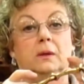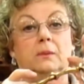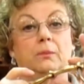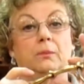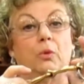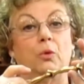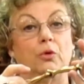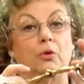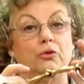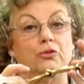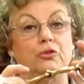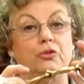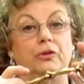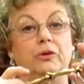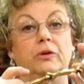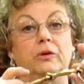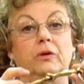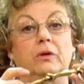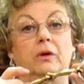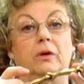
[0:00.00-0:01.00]

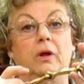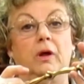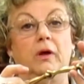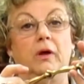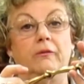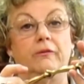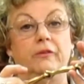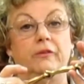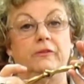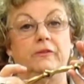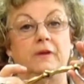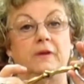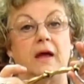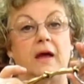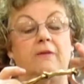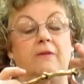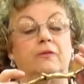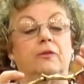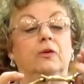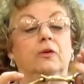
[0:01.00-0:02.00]
portion of the
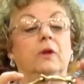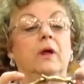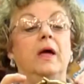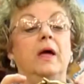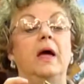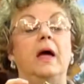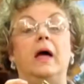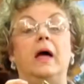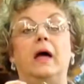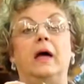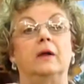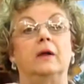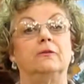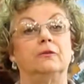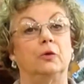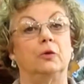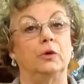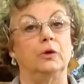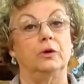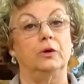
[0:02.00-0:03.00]
snaffle, and
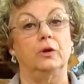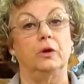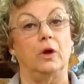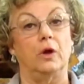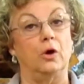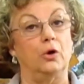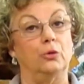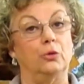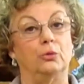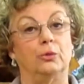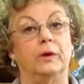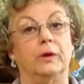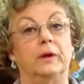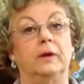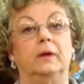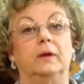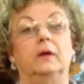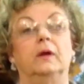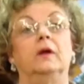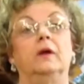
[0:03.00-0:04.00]
avoid an
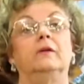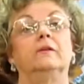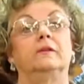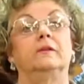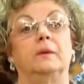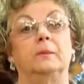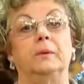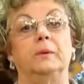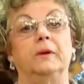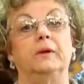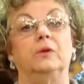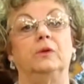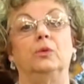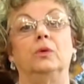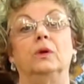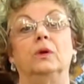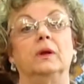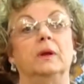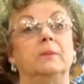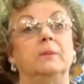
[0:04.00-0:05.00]
O-ring simply to
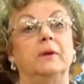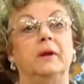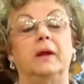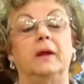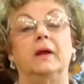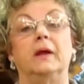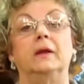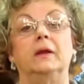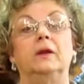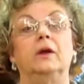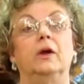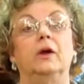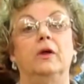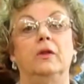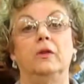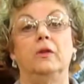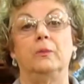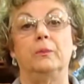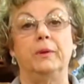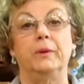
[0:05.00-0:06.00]
eliminate
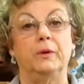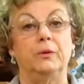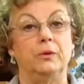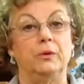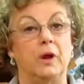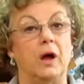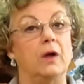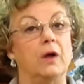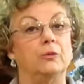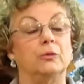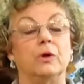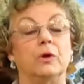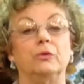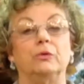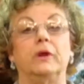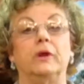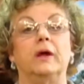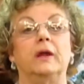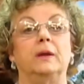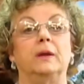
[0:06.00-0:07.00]
the bit not
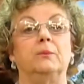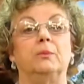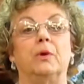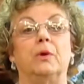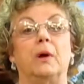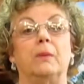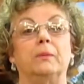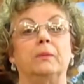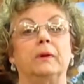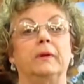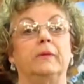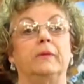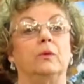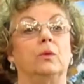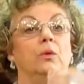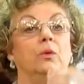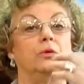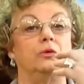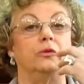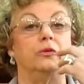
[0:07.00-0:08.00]
rotating properly in the
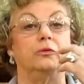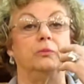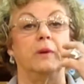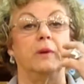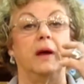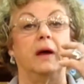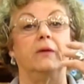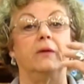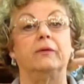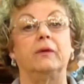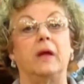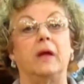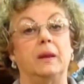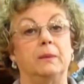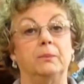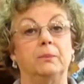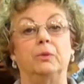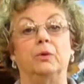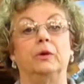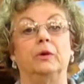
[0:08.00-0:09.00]
horse's mouth
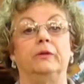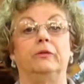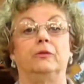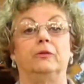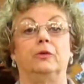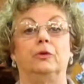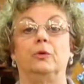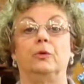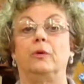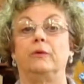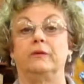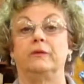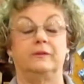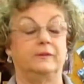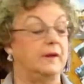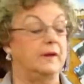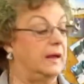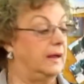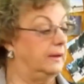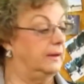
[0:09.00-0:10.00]
and pulling through on the
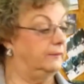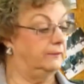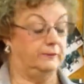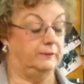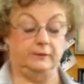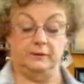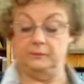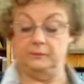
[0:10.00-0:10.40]
sides.